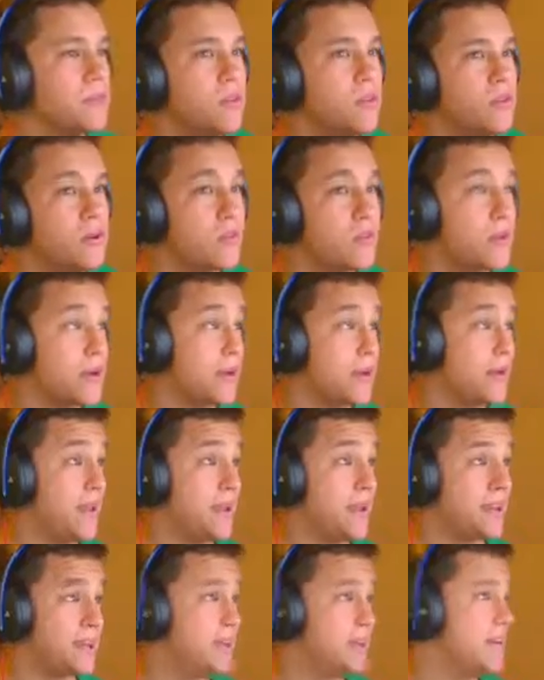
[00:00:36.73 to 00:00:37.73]
Doing a
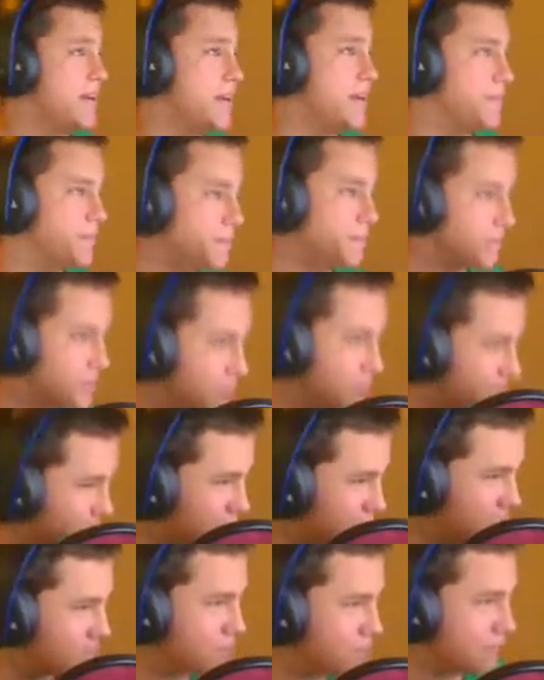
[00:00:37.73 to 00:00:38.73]
podcast today. So there's
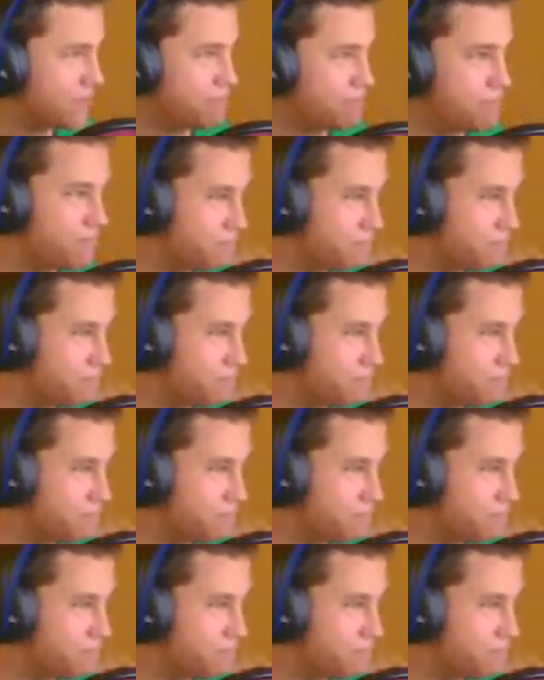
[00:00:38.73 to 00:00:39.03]
not going to be